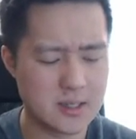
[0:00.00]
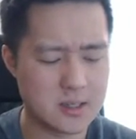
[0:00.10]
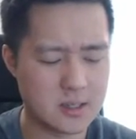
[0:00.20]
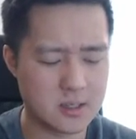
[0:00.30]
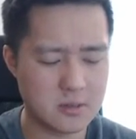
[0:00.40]

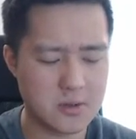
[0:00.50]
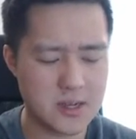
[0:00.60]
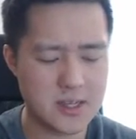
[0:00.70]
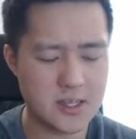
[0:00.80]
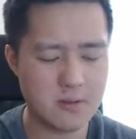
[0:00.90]
so it's
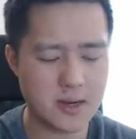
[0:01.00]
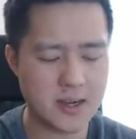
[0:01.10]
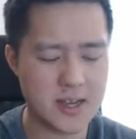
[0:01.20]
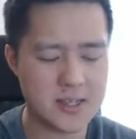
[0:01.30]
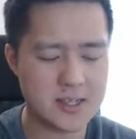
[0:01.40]
pretty easy to
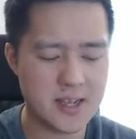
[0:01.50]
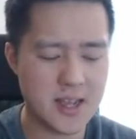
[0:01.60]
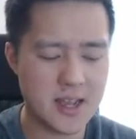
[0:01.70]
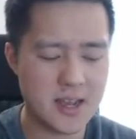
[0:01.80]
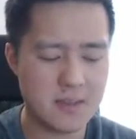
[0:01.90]
recognize.
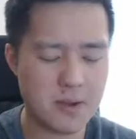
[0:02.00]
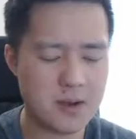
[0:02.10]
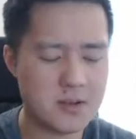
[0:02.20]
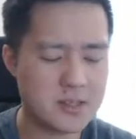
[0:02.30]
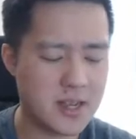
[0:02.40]
And
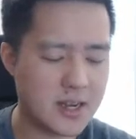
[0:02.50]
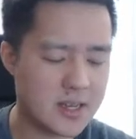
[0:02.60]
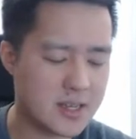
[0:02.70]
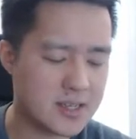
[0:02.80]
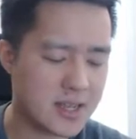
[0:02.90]
my
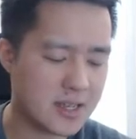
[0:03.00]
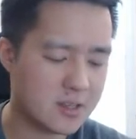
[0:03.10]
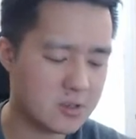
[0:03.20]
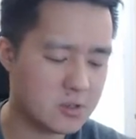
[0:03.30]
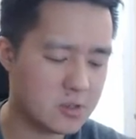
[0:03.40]
understanding is
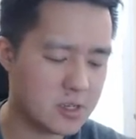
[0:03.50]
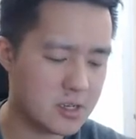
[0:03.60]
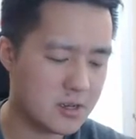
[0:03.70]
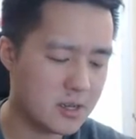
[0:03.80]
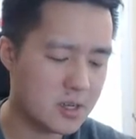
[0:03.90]
that there's
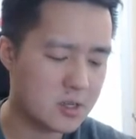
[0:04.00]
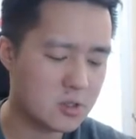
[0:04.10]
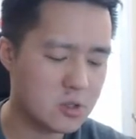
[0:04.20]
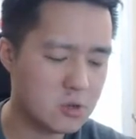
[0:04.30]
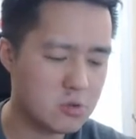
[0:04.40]
usually
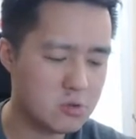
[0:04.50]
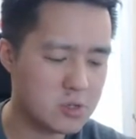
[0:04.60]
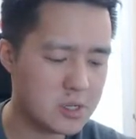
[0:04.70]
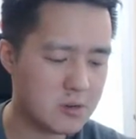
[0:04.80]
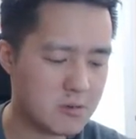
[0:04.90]
two
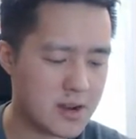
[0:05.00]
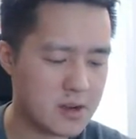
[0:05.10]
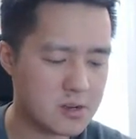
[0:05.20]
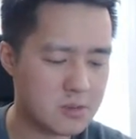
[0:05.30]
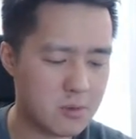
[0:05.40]
secret
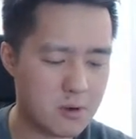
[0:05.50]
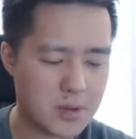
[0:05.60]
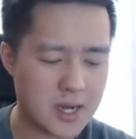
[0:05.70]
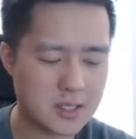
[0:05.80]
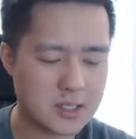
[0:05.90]
rares per
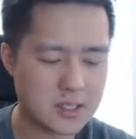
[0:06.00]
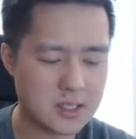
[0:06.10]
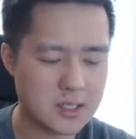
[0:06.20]
box,